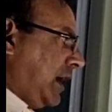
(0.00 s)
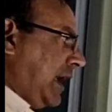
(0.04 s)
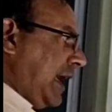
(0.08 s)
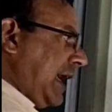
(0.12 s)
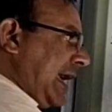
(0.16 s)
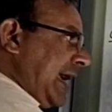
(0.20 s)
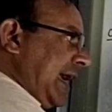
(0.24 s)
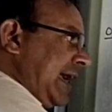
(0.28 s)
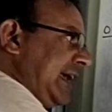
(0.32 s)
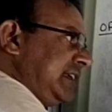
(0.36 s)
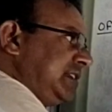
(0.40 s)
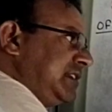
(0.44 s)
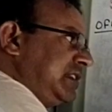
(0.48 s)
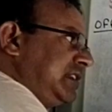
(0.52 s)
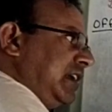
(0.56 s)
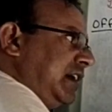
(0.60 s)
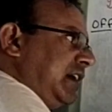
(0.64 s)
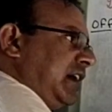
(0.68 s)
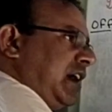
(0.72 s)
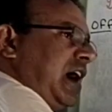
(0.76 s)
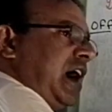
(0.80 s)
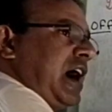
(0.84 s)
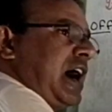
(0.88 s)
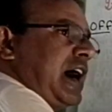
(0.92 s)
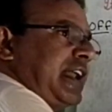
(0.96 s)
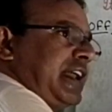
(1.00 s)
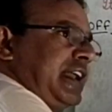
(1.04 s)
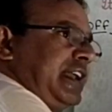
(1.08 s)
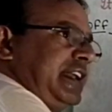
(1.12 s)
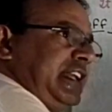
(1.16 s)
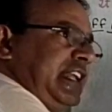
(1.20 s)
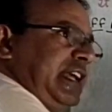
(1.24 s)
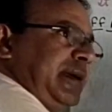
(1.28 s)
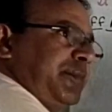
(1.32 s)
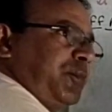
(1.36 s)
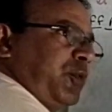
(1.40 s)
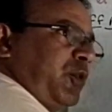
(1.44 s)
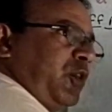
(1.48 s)
As the
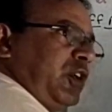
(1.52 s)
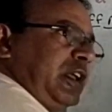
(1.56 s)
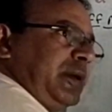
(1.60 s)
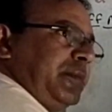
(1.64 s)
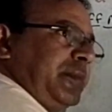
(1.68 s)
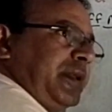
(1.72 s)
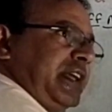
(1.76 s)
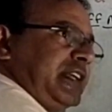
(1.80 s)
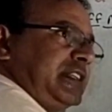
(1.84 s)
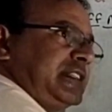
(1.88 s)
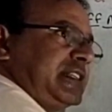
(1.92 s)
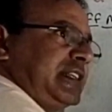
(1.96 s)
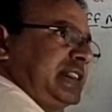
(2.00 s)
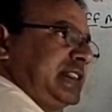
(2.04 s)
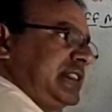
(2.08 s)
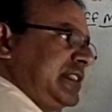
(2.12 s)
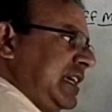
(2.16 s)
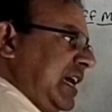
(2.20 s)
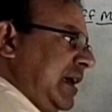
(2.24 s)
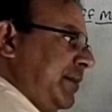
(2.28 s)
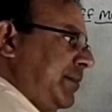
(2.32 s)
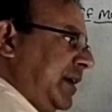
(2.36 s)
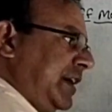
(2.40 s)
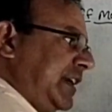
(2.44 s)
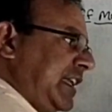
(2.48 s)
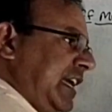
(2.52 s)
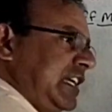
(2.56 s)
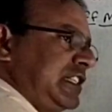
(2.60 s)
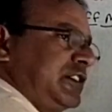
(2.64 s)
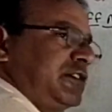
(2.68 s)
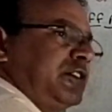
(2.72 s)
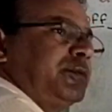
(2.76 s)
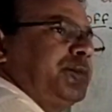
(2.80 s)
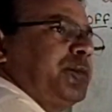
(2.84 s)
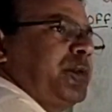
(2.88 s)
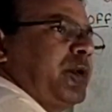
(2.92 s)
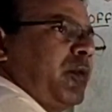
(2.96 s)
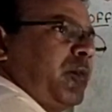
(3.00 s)
RNA polymerase enzyme
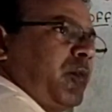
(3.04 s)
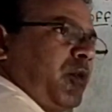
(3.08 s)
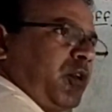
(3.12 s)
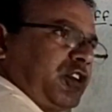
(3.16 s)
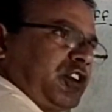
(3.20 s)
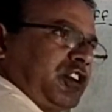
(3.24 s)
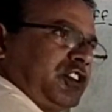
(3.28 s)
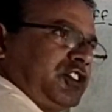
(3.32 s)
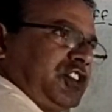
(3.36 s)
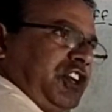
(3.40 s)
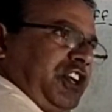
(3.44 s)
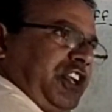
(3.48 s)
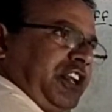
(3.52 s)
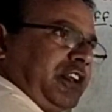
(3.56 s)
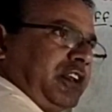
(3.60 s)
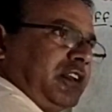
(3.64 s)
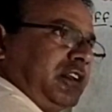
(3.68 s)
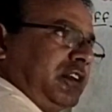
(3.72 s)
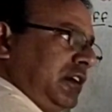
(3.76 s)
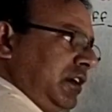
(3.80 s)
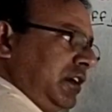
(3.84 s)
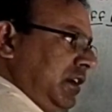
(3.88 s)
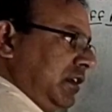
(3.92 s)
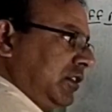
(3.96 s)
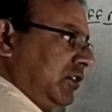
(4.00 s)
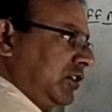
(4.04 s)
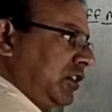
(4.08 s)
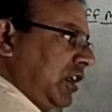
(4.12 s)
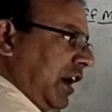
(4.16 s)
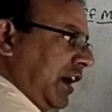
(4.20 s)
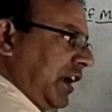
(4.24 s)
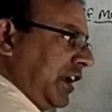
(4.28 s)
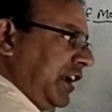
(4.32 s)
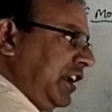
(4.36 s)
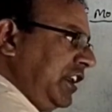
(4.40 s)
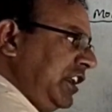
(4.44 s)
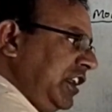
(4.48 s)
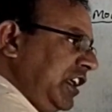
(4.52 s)
attached with promoter gene, the
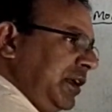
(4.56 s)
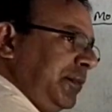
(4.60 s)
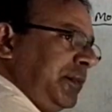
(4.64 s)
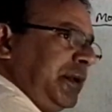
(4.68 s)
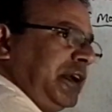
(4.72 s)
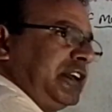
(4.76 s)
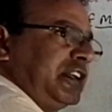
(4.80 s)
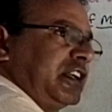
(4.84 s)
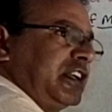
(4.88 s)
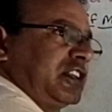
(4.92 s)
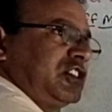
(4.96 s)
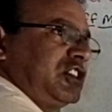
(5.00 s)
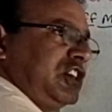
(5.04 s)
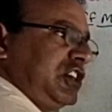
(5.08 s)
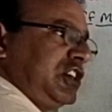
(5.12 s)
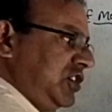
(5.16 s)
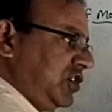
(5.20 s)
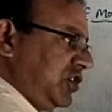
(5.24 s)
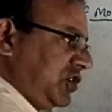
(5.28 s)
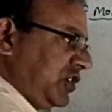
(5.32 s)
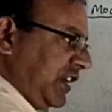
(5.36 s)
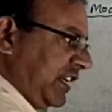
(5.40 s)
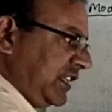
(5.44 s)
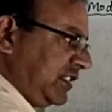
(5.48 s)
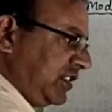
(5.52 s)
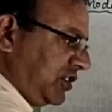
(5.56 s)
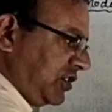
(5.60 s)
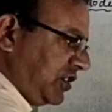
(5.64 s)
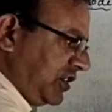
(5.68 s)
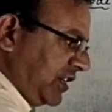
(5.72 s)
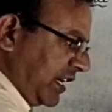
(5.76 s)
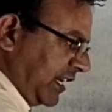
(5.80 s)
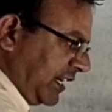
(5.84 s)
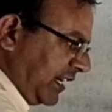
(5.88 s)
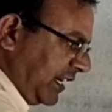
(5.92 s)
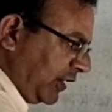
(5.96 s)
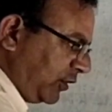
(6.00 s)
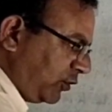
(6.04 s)
inhibitor gene changes
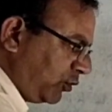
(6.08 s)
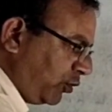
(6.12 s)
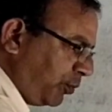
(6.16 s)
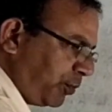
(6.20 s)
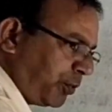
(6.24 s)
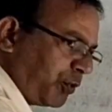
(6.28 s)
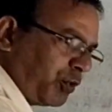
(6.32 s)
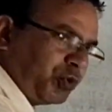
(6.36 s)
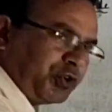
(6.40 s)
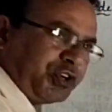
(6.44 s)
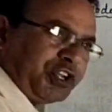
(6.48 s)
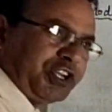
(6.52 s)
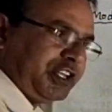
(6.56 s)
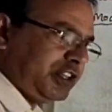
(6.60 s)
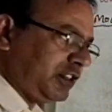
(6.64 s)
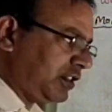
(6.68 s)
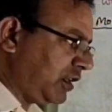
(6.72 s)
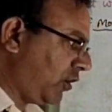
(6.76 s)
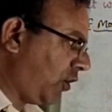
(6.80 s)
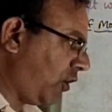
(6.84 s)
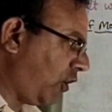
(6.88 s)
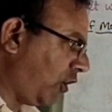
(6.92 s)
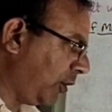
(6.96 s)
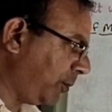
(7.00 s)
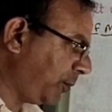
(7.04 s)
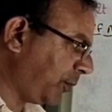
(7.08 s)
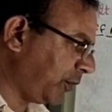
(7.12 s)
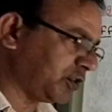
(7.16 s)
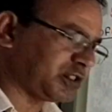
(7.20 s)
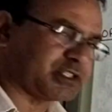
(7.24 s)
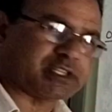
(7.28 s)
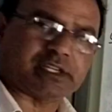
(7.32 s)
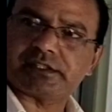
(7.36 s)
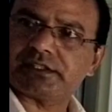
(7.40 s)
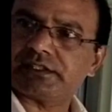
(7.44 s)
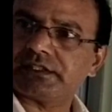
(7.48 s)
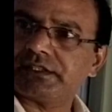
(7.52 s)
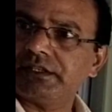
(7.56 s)
DNA to protein, the whole
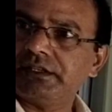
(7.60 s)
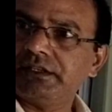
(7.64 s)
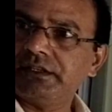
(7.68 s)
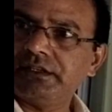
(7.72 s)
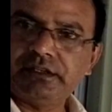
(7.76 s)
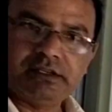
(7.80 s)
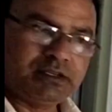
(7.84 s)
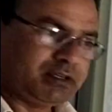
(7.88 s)
process.